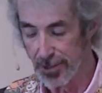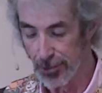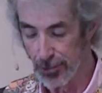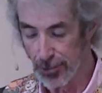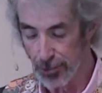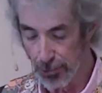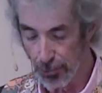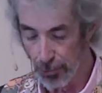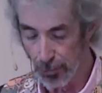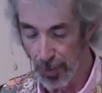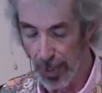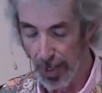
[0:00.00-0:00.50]
in
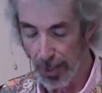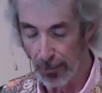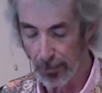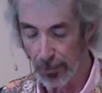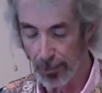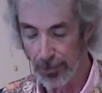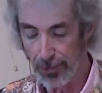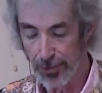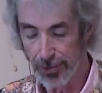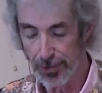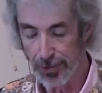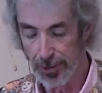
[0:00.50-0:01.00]
2
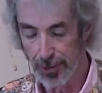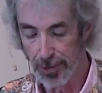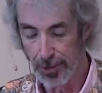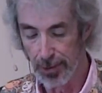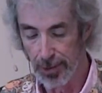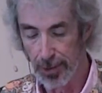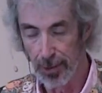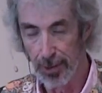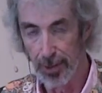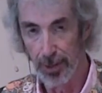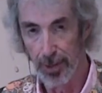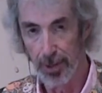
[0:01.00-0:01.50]
hours.
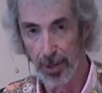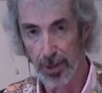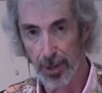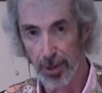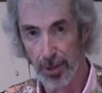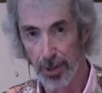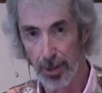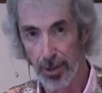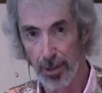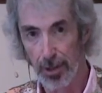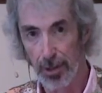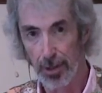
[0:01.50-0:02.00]

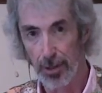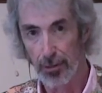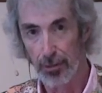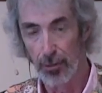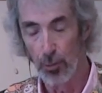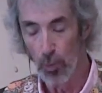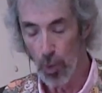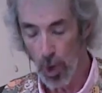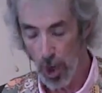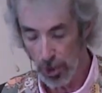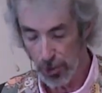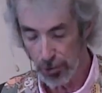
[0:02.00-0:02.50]

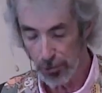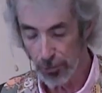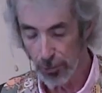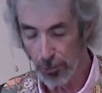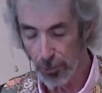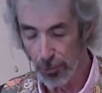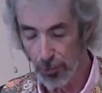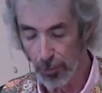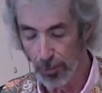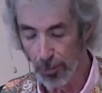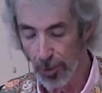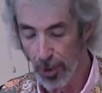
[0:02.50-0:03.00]
The
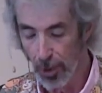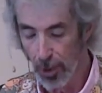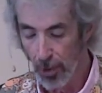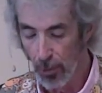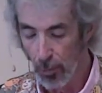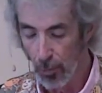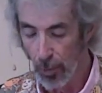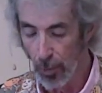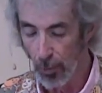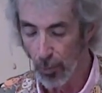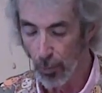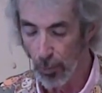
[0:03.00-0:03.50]
washroom
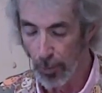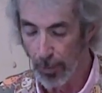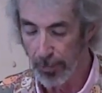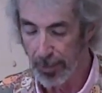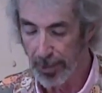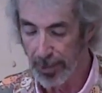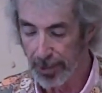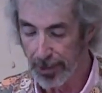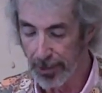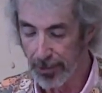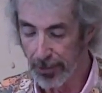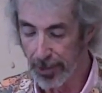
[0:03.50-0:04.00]
where
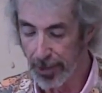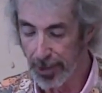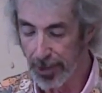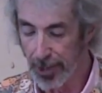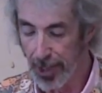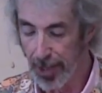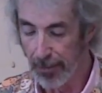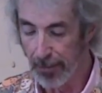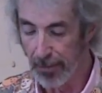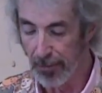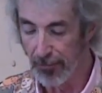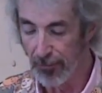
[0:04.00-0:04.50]
women cleaned
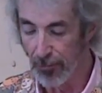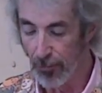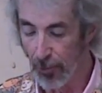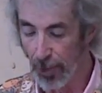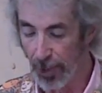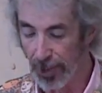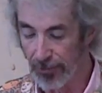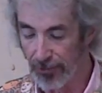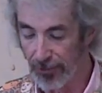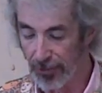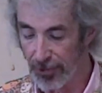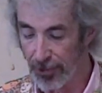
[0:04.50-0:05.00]
up before
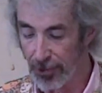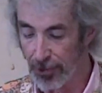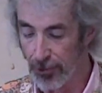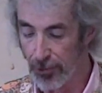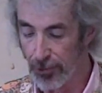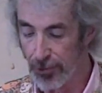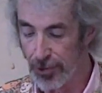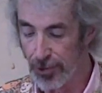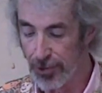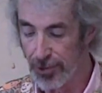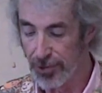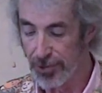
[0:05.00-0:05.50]

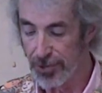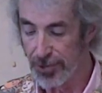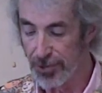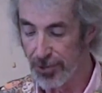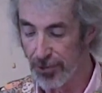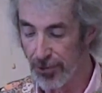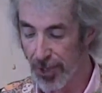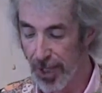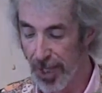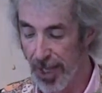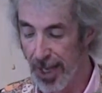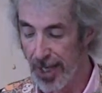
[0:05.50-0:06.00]
execution
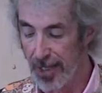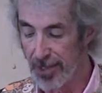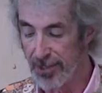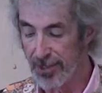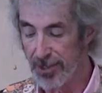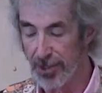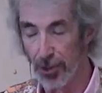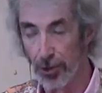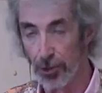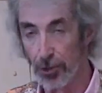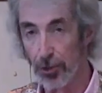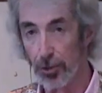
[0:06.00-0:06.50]
still has
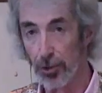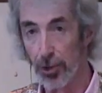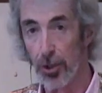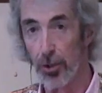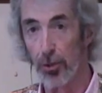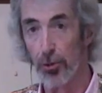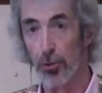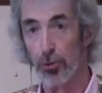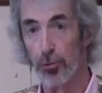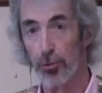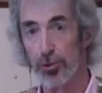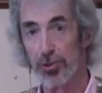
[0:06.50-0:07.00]
their
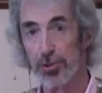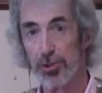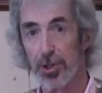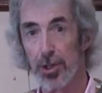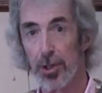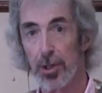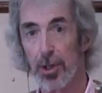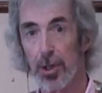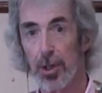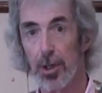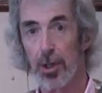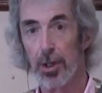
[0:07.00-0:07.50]
clothes
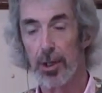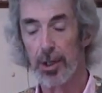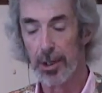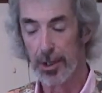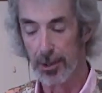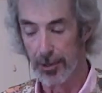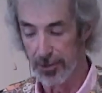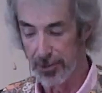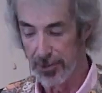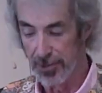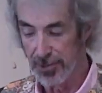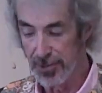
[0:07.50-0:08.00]

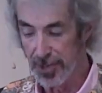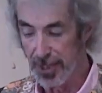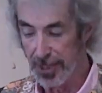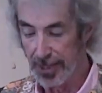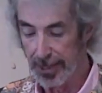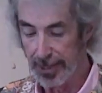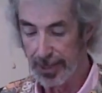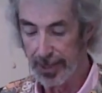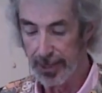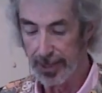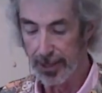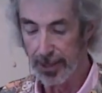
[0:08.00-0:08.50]
in the
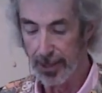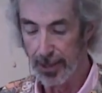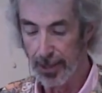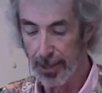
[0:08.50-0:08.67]
sink.